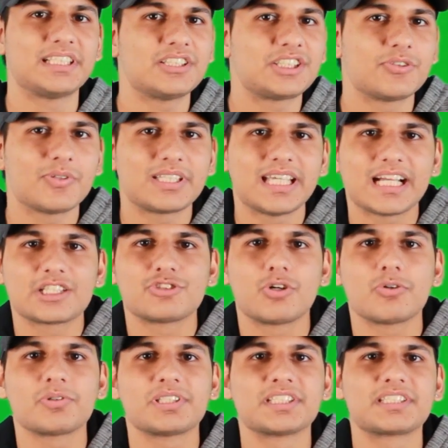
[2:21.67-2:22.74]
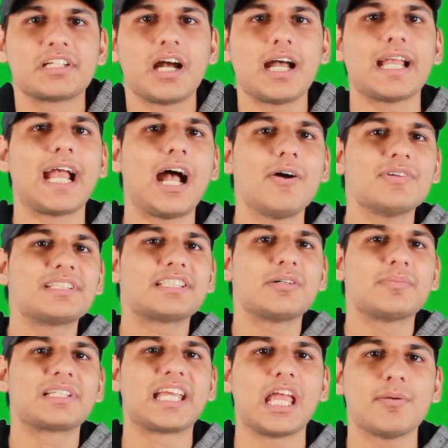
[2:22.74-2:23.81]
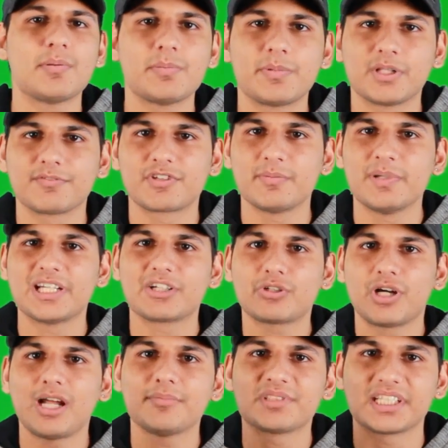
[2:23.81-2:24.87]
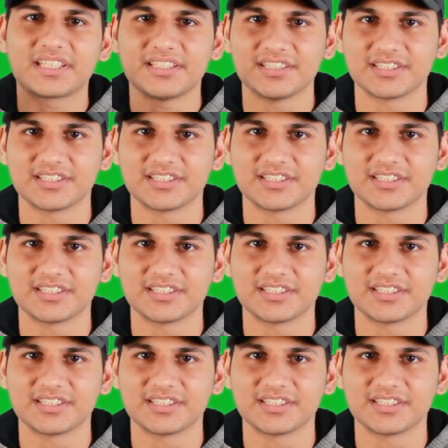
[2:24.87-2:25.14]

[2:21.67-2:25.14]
seriously, what the heck is wrong with this guy? How is someone capable of committing crimes like